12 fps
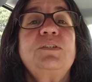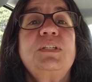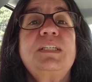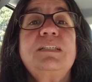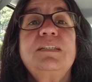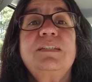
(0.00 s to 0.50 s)

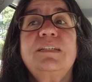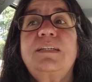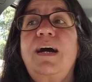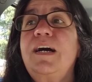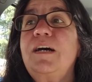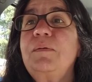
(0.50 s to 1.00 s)
This is a
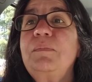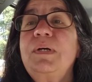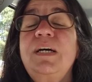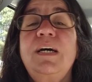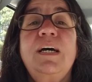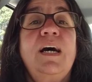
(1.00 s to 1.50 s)
time
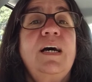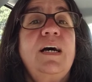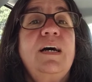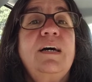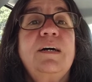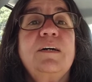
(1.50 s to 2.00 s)

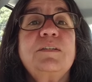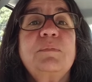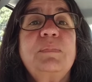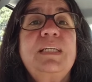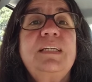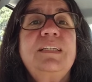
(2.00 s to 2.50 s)
to
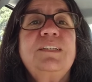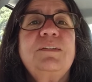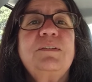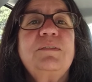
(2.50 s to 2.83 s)
be